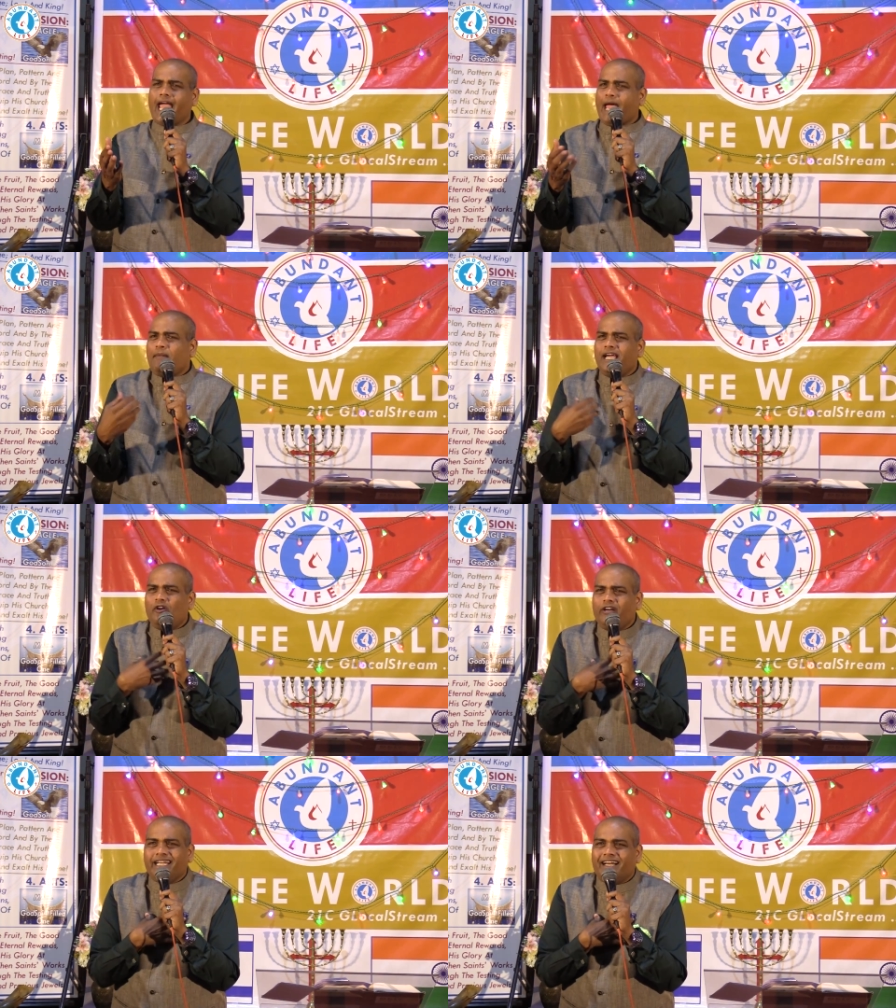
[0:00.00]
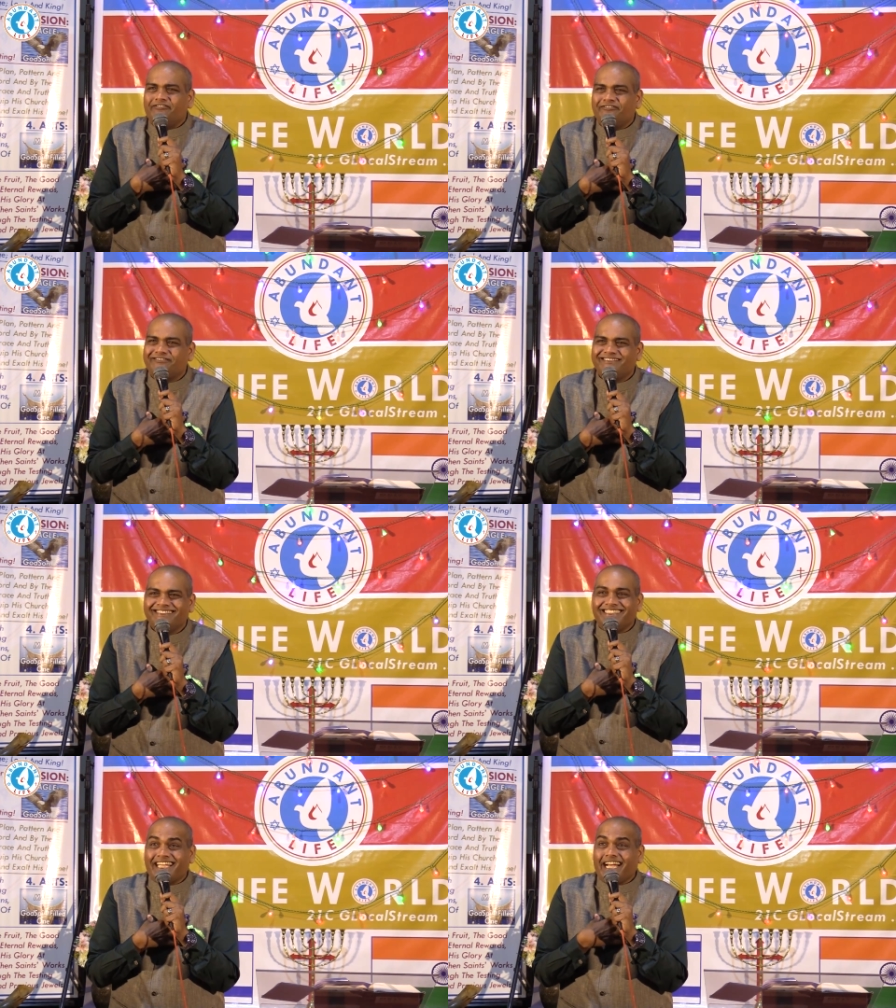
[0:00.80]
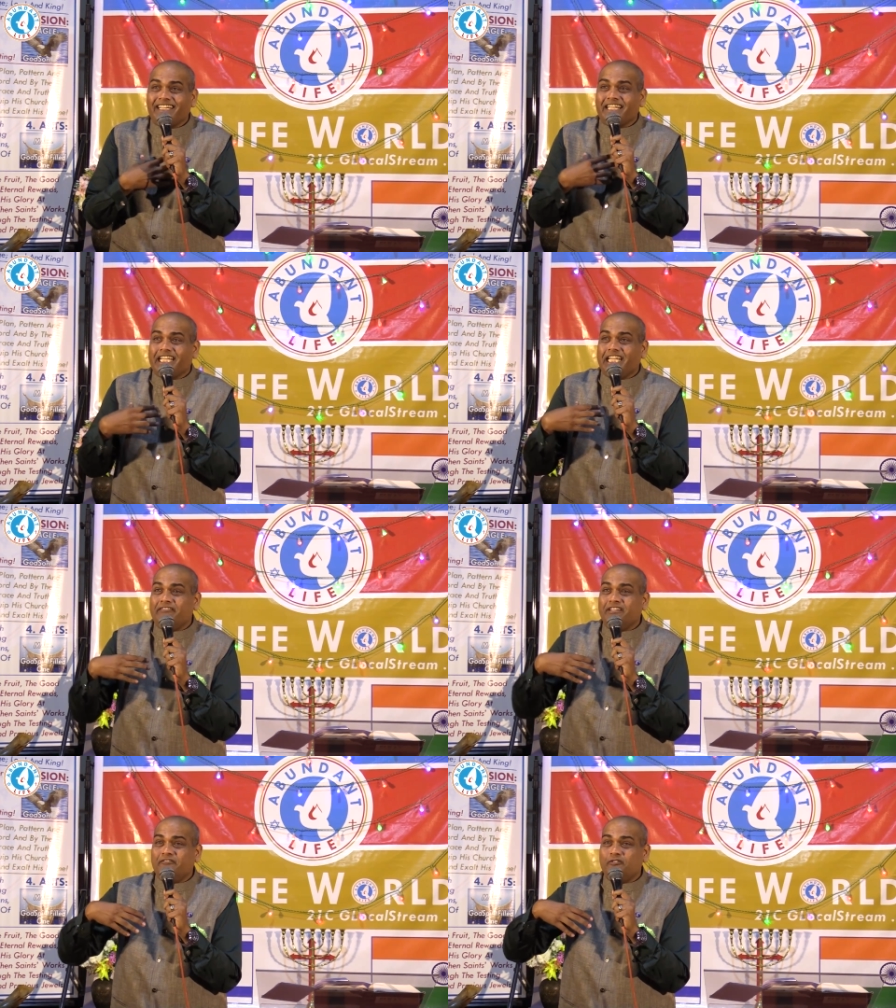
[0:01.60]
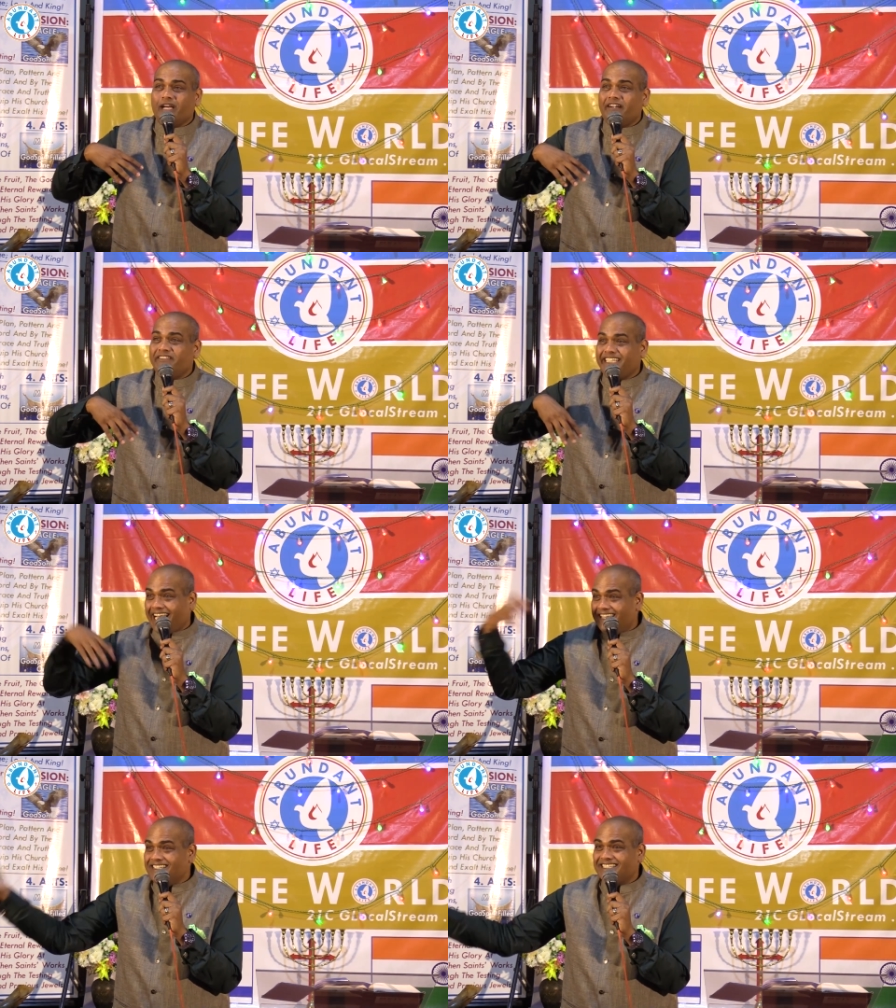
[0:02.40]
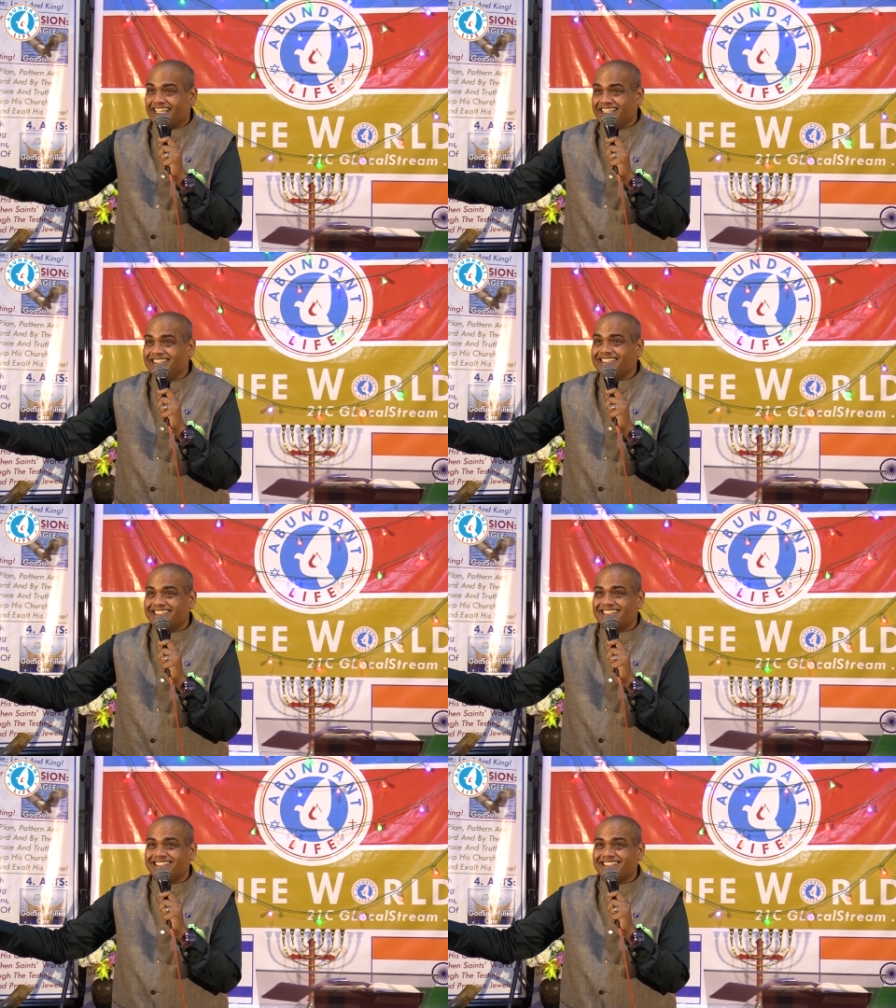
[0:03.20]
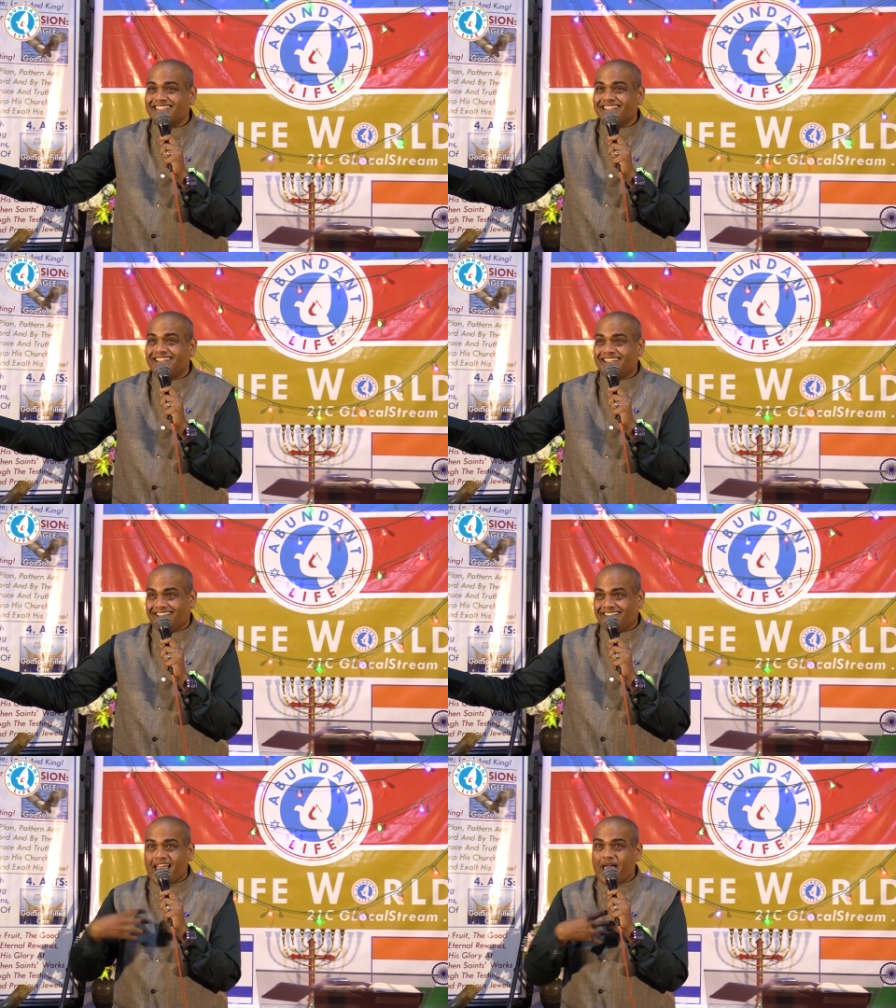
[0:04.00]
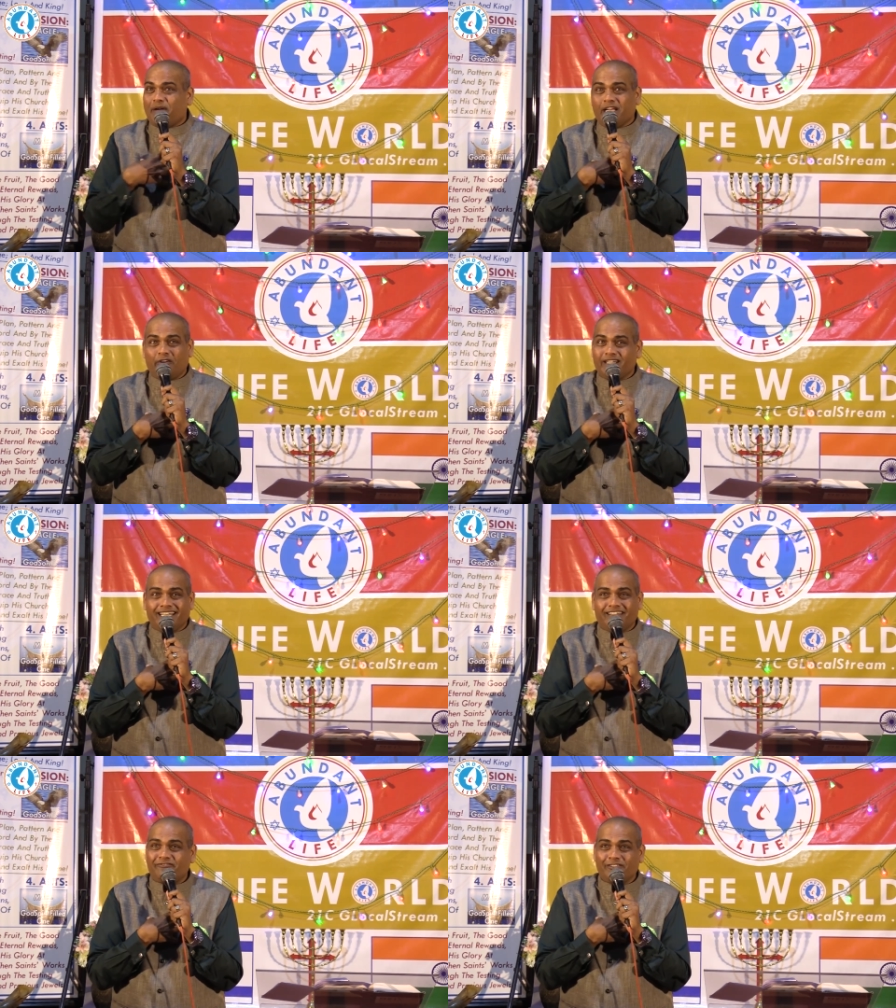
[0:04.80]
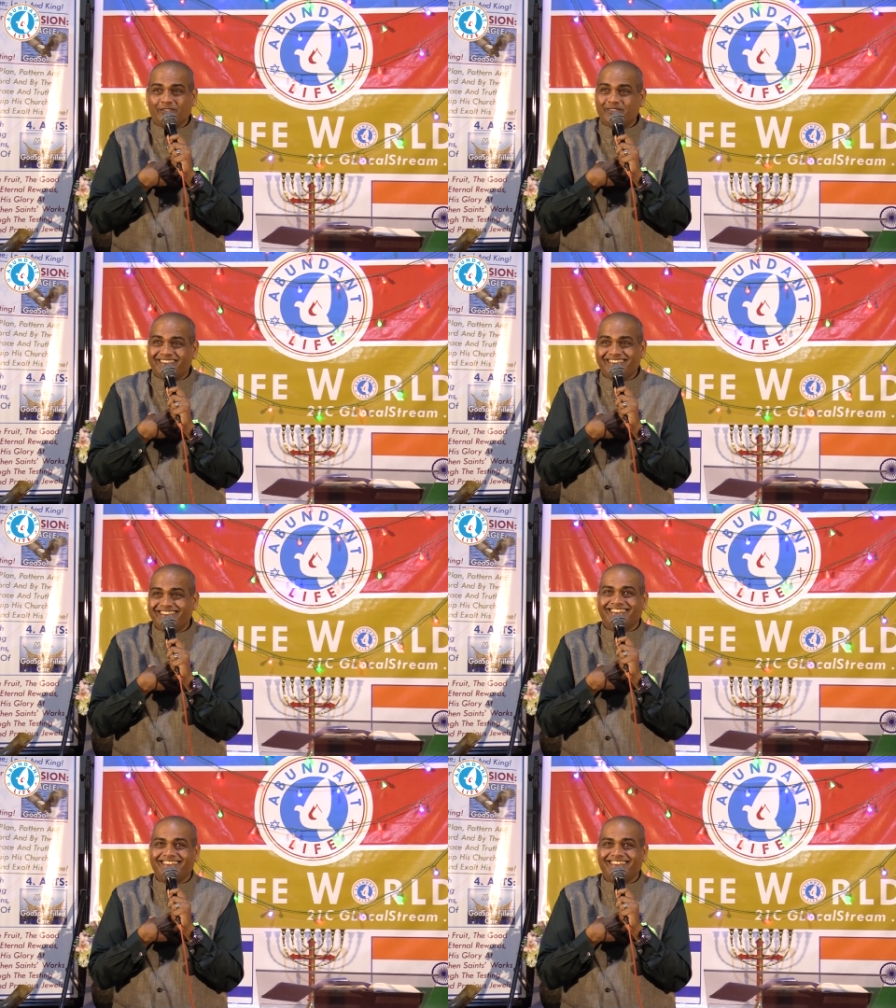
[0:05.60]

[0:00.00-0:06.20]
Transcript: Am I not enough that even if you have 10 sons, Am I not enough for you?